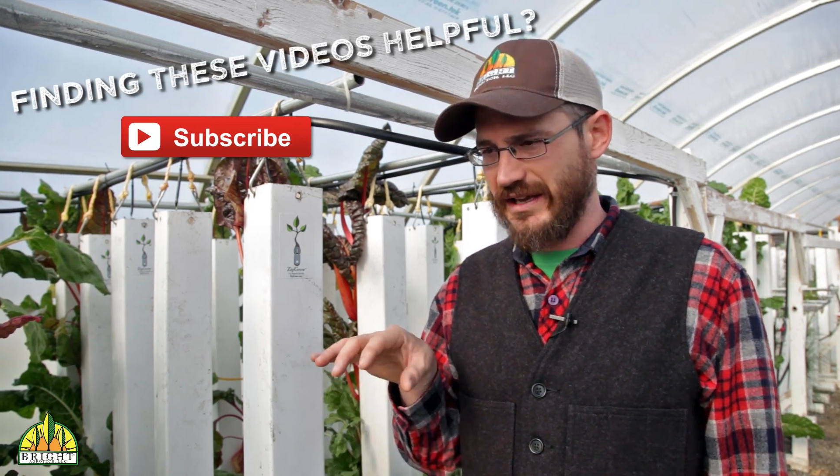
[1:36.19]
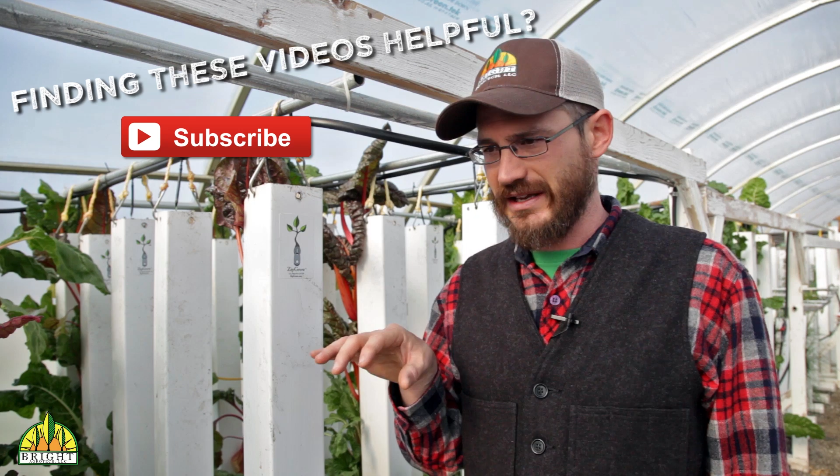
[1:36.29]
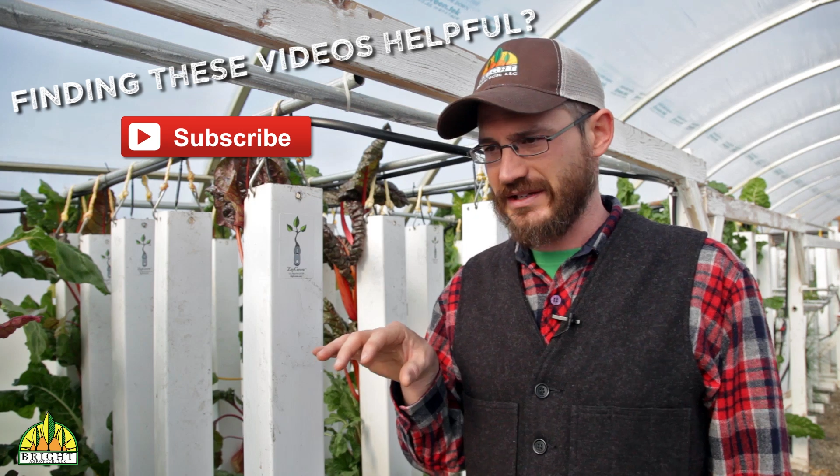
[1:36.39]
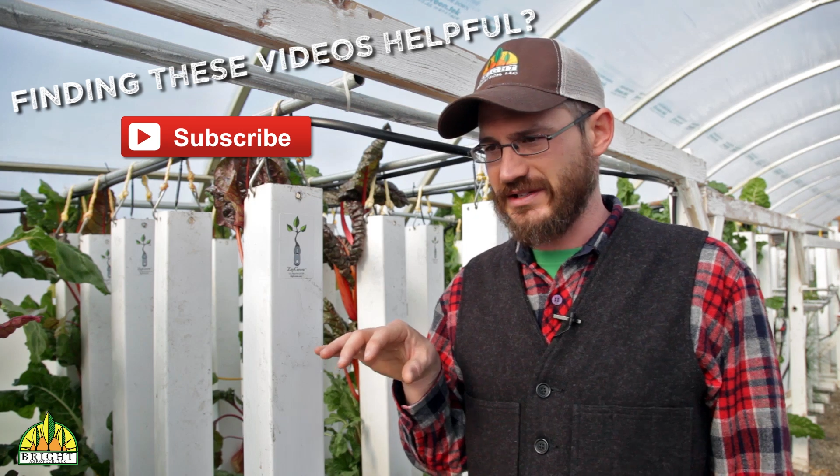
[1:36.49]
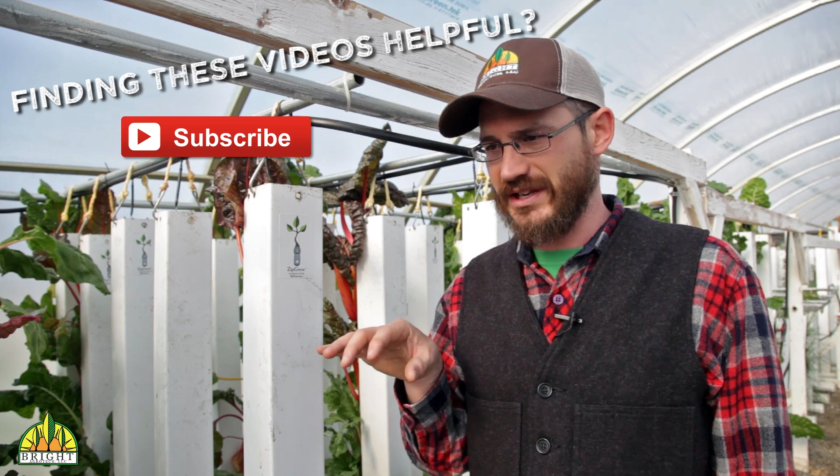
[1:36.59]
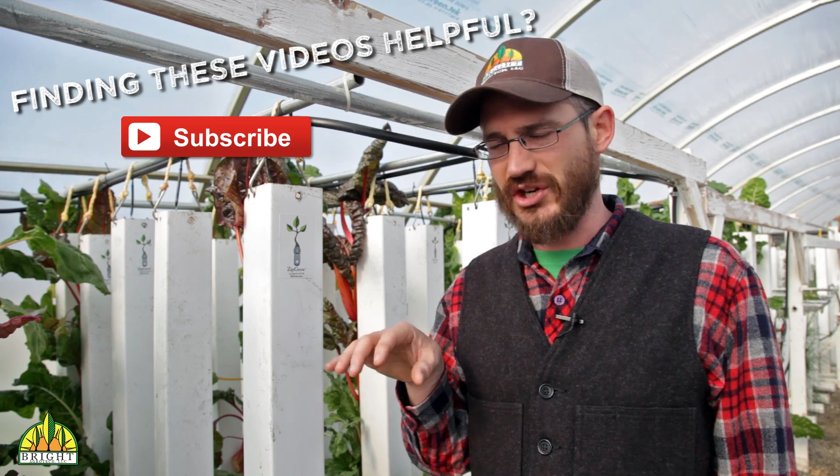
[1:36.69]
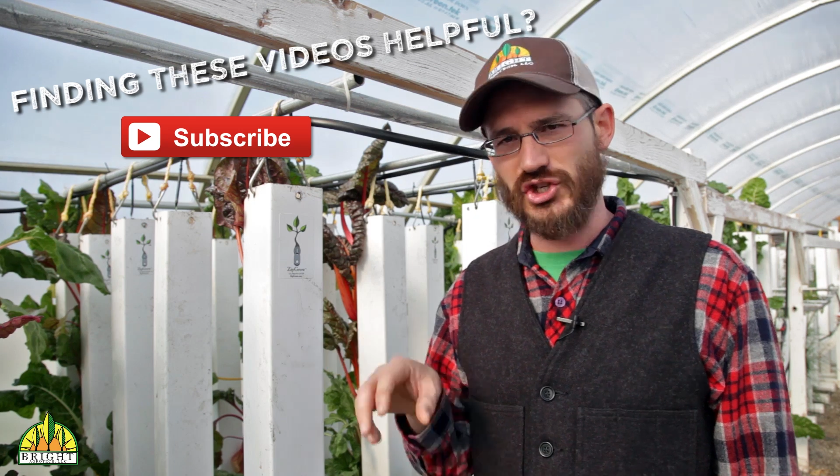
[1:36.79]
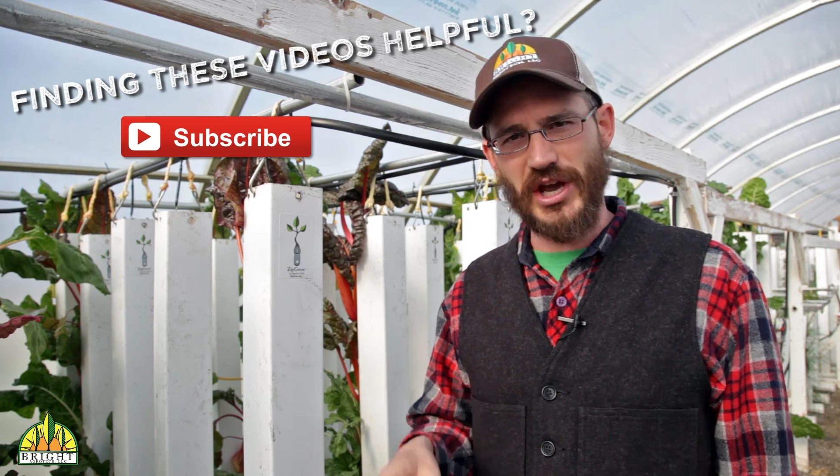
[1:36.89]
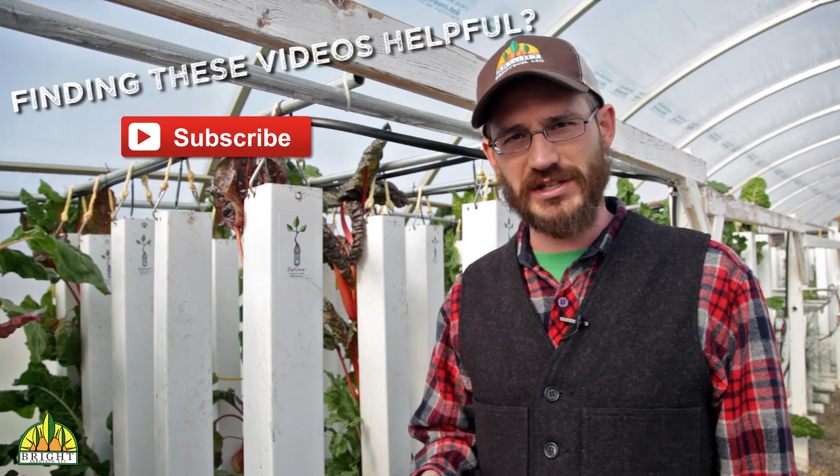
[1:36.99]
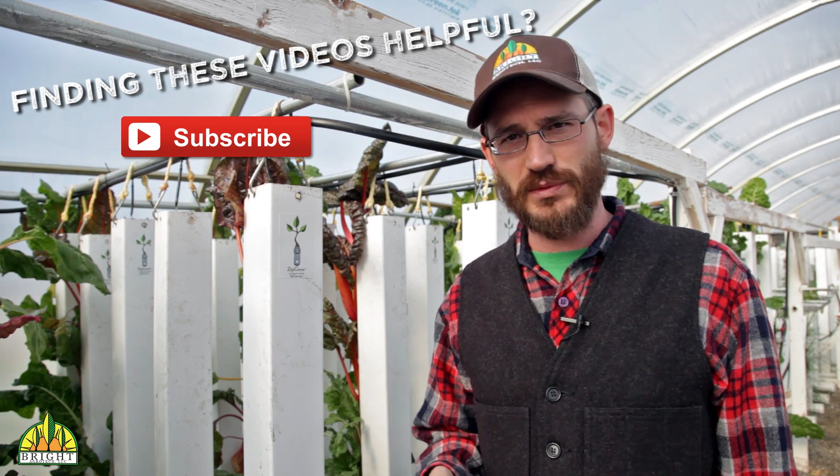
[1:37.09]
is
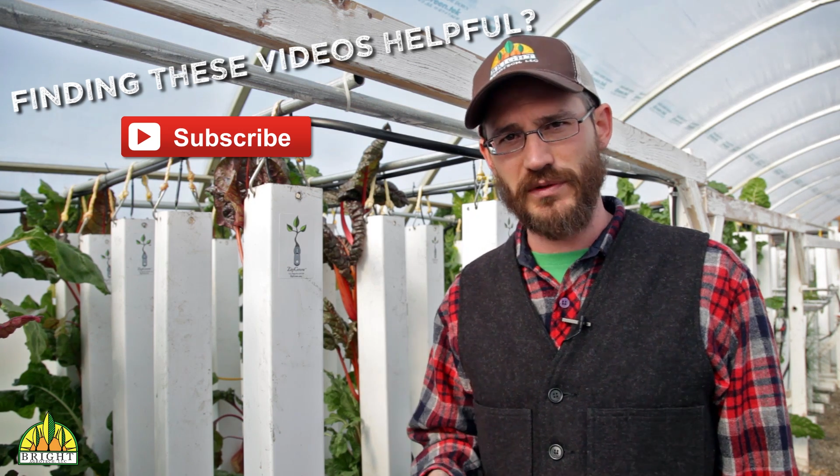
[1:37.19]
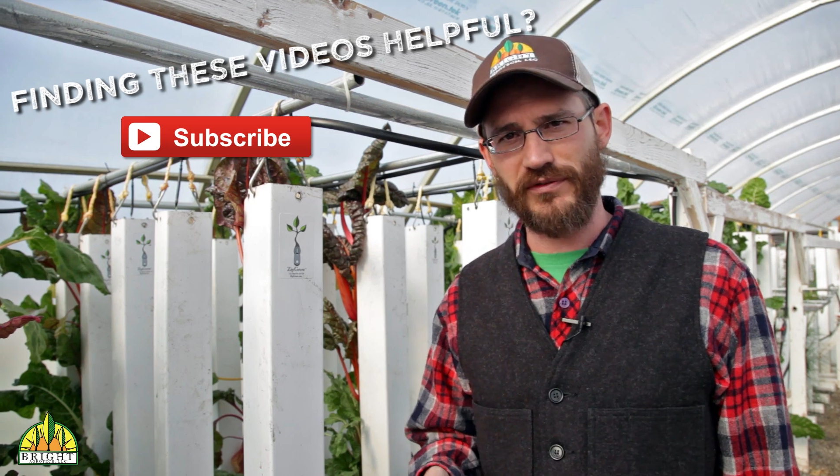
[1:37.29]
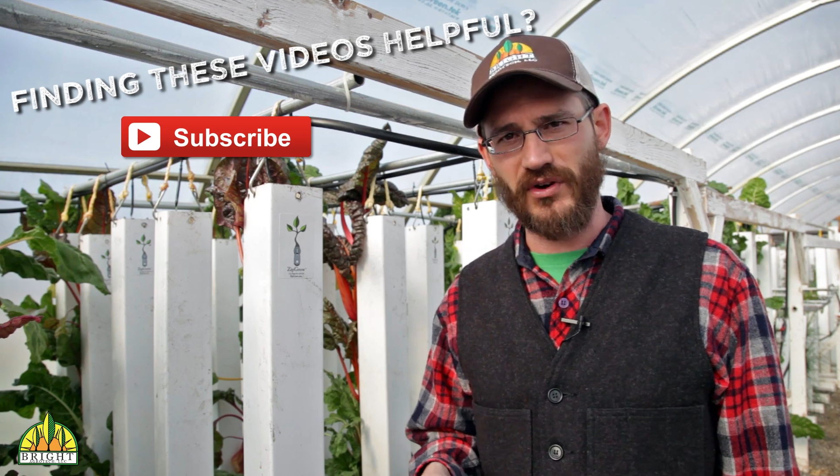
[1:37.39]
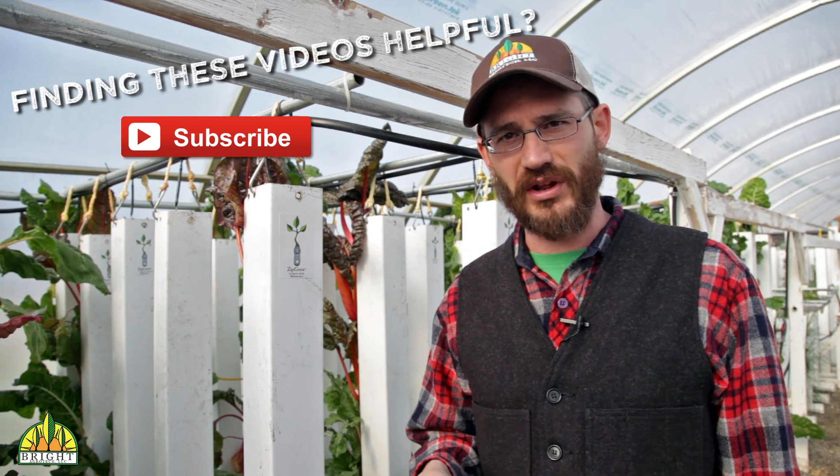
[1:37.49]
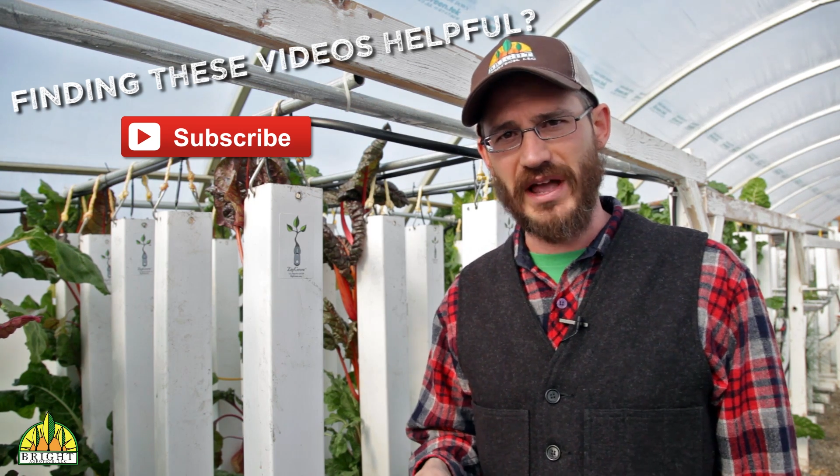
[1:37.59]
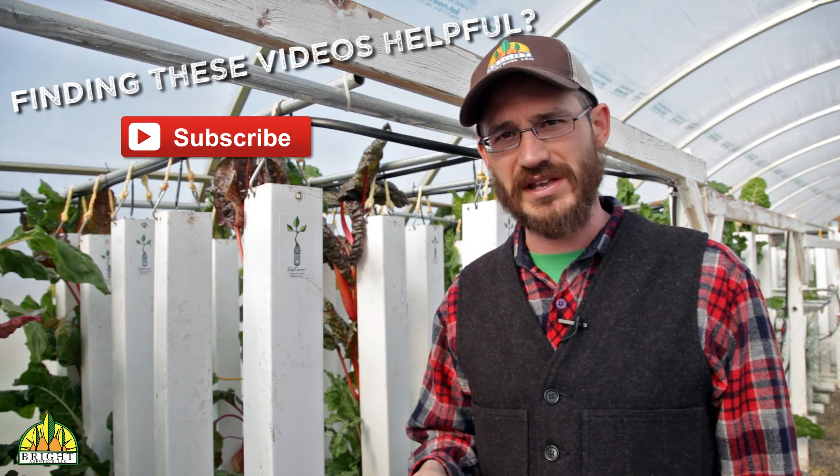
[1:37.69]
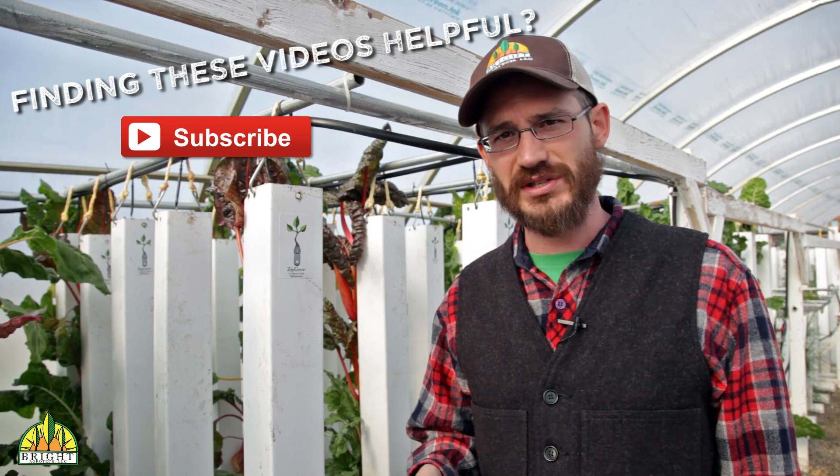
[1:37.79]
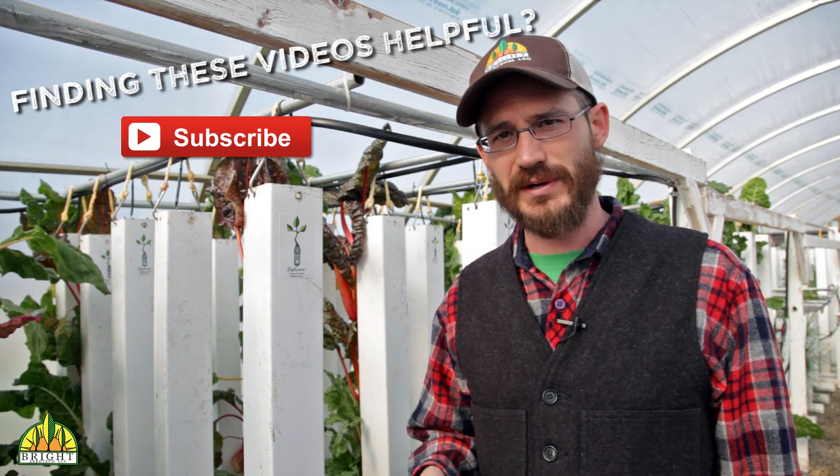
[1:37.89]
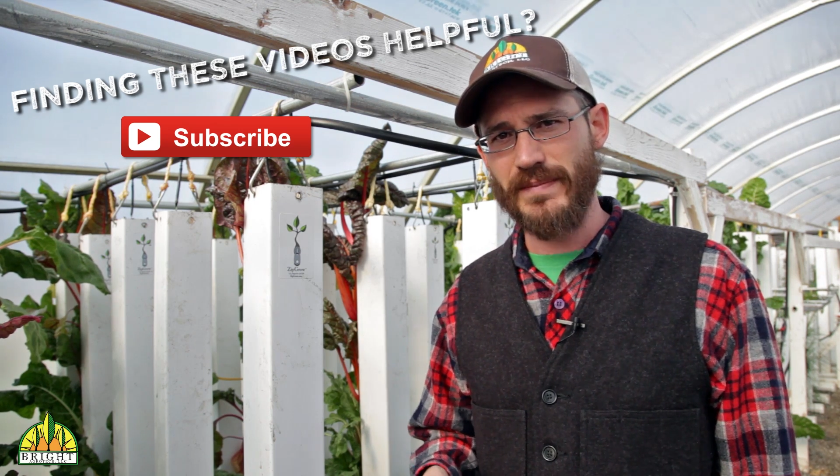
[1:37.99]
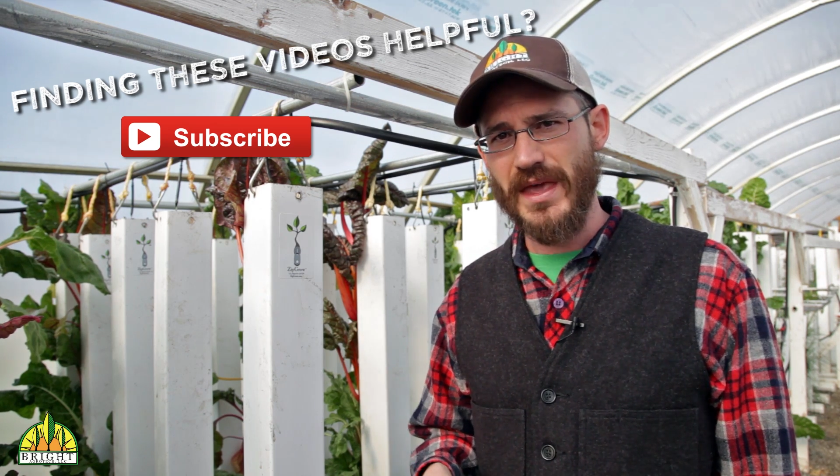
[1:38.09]
injected with
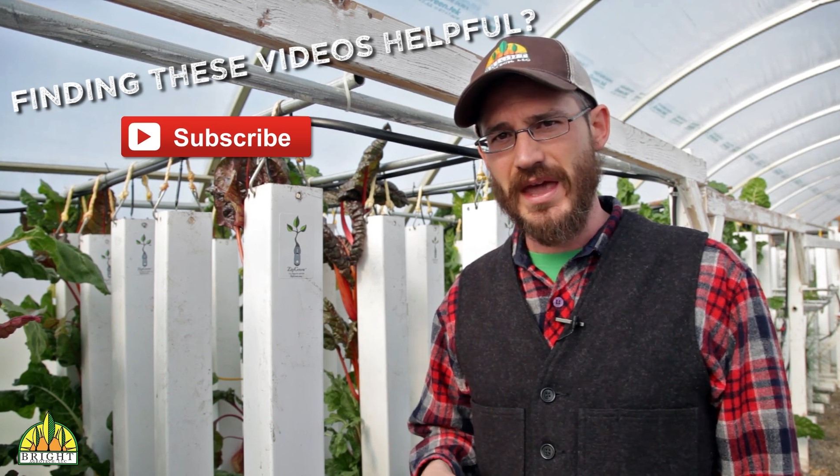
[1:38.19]
fertilizer